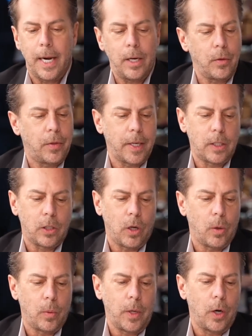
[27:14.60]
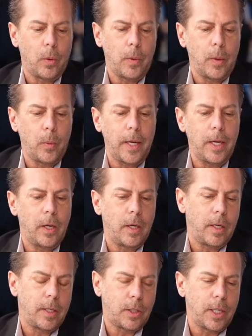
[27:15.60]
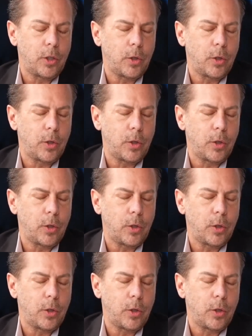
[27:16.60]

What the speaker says: I don't think so. It's